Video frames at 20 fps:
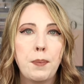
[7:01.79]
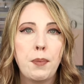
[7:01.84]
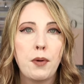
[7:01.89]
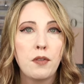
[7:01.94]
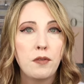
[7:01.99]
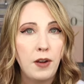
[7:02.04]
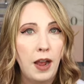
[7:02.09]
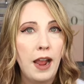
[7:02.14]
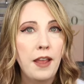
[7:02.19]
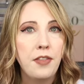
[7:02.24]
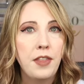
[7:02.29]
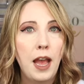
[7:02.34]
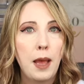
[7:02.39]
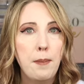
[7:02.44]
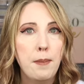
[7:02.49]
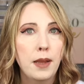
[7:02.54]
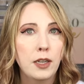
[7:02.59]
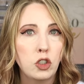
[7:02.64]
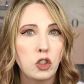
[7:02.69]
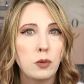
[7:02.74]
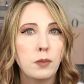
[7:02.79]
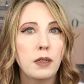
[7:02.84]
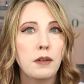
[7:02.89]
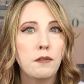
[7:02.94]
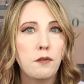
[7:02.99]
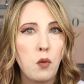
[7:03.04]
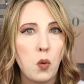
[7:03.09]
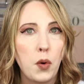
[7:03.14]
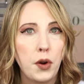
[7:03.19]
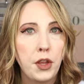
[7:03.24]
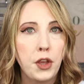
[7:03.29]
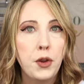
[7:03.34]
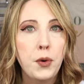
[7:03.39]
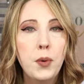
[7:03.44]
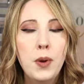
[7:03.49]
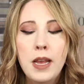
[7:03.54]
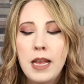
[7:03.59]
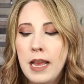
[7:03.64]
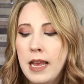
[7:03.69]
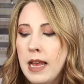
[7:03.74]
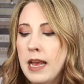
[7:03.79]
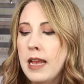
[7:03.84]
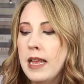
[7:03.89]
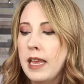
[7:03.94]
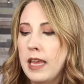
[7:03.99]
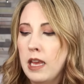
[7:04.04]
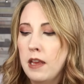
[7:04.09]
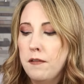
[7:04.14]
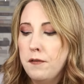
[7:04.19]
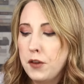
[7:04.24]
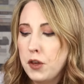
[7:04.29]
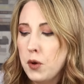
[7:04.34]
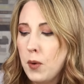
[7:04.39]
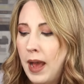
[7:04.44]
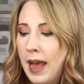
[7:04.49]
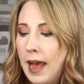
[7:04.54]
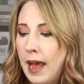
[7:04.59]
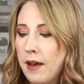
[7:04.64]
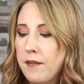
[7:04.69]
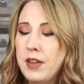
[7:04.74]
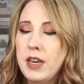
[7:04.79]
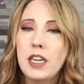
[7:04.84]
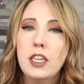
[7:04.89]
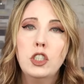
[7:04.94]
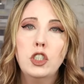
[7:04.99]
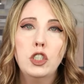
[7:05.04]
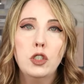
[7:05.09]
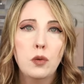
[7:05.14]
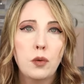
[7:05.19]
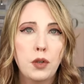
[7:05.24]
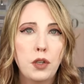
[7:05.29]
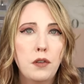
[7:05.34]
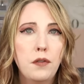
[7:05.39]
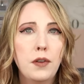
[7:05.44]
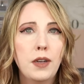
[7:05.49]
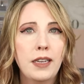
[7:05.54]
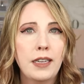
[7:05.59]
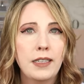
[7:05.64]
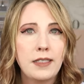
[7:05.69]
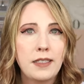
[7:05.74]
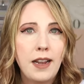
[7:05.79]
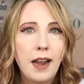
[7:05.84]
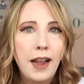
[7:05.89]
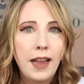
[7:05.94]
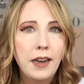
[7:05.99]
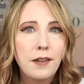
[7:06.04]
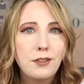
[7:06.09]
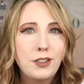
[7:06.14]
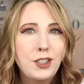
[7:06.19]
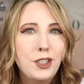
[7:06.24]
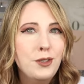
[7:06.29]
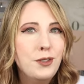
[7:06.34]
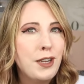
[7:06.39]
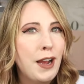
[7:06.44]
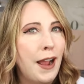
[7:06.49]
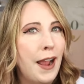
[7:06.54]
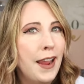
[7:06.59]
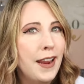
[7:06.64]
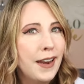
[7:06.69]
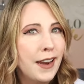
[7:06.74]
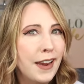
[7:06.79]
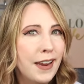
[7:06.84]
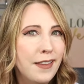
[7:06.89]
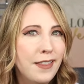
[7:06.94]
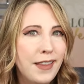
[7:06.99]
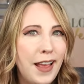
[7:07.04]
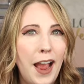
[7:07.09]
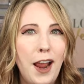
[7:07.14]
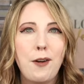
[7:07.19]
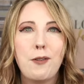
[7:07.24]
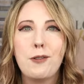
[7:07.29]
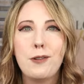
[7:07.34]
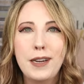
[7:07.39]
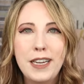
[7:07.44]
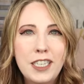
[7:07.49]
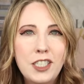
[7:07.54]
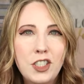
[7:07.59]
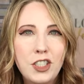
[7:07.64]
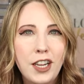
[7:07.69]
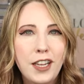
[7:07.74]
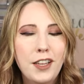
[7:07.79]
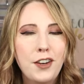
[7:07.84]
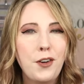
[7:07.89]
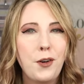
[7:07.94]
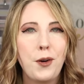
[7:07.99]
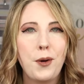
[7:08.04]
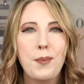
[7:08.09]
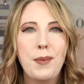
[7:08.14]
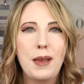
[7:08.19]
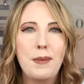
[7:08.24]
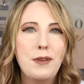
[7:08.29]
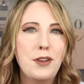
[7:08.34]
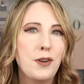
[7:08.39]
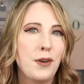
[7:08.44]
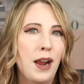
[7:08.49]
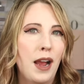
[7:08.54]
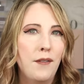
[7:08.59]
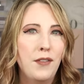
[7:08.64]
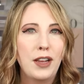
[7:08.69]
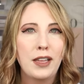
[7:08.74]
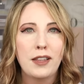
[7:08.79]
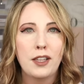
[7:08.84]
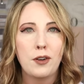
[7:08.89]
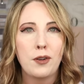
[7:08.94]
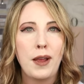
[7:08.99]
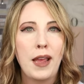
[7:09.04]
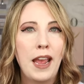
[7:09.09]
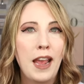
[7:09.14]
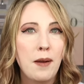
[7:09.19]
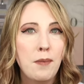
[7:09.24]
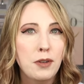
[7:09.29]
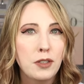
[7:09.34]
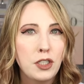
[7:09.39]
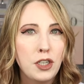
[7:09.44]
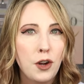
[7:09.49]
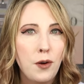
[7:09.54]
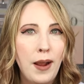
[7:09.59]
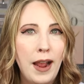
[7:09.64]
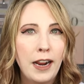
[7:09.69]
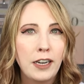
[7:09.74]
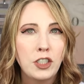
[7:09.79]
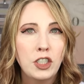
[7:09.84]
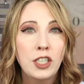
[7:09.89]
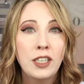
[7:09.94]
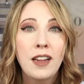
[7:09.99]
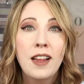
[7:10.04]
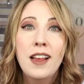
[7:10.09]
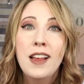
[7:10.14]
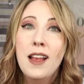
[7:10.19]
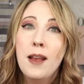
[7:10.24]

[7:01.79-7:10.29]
provide that measurement for you. If you have an issue where you feel like it's kind of too tight in that region, or maybe you're having a little camel toe action,